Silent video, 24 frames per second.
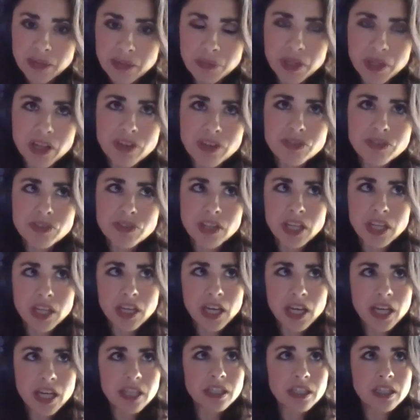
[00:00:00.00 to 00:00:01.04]
because
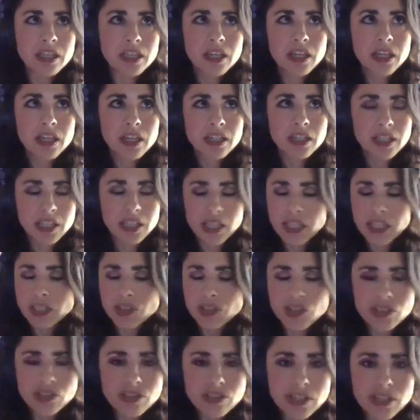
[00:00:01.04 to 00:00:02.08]
he
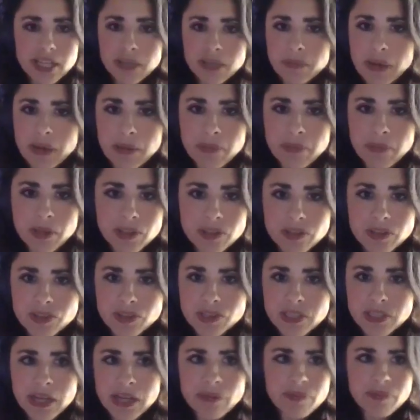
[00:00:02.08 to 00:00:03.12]
just like my mother and
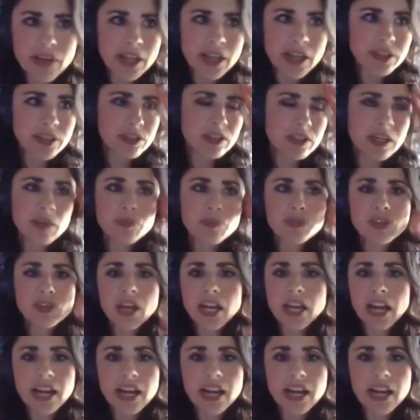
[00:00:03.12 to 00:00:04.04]
stepfather kept saying,